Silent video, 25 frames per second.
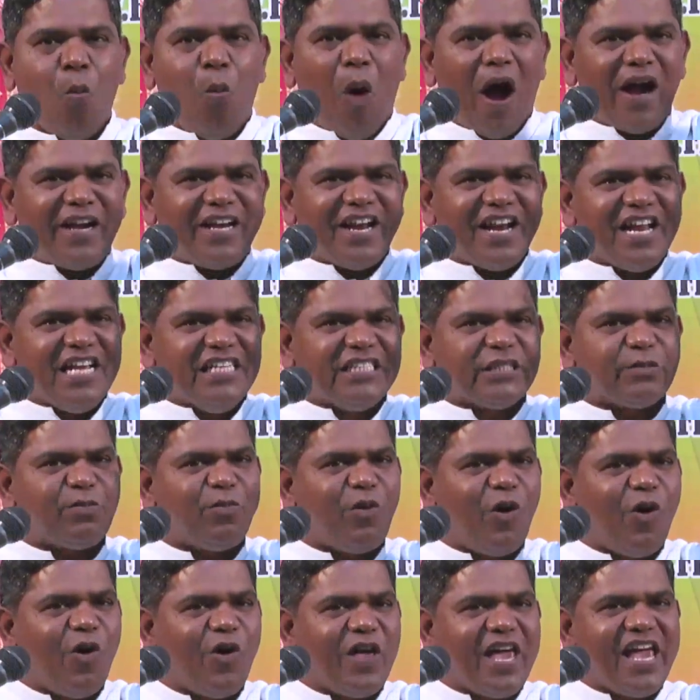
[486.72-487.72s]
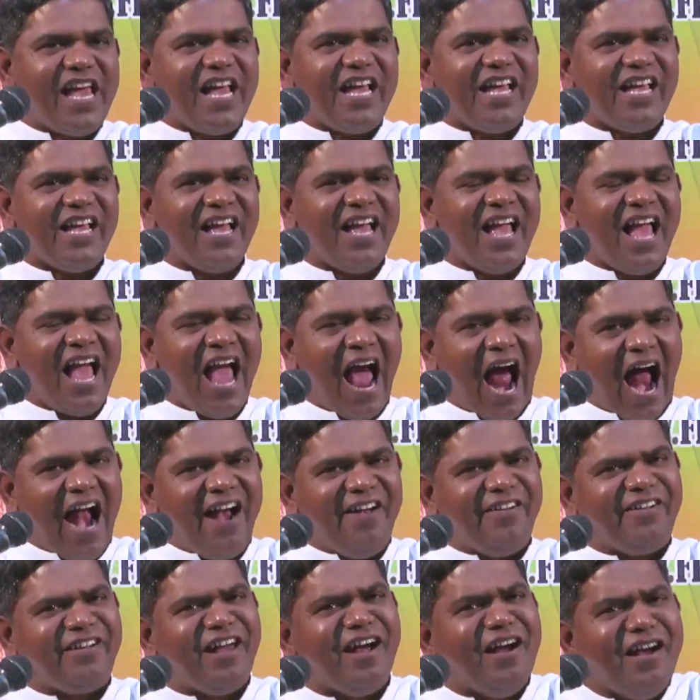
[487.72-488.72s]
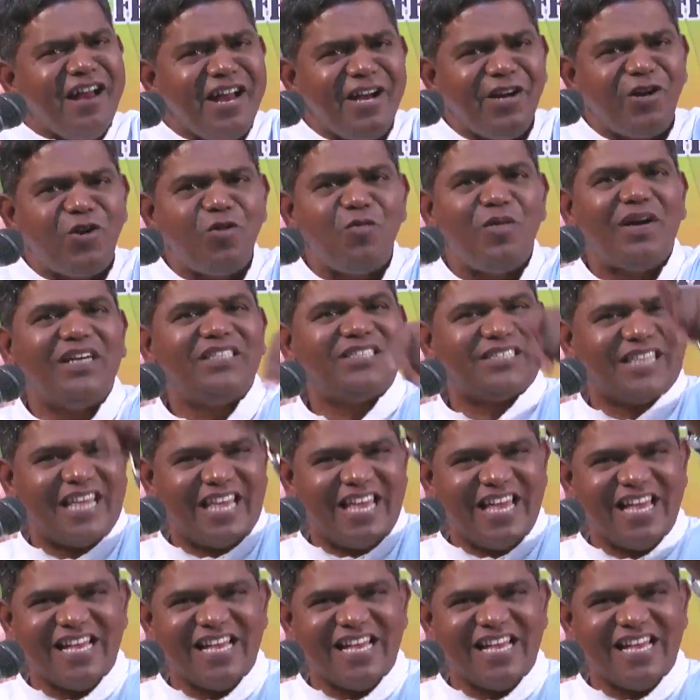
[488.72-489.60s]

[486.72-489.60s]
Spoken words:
water is flowing and turning towards the